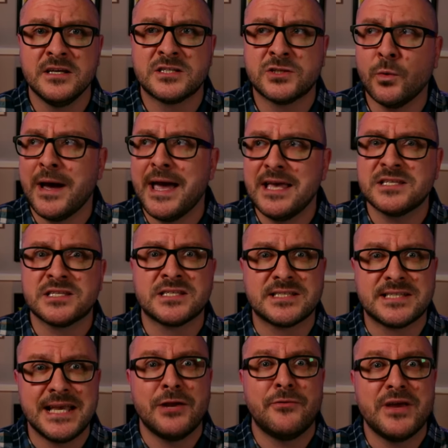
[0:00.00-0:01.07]
so it is
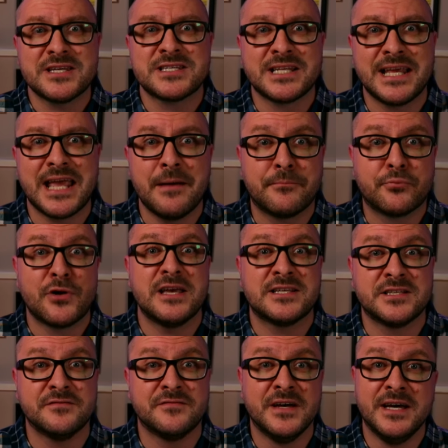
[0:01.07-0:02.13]
seriously
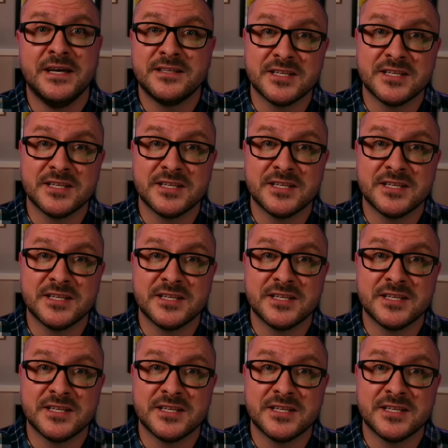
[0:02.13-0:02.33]
impressive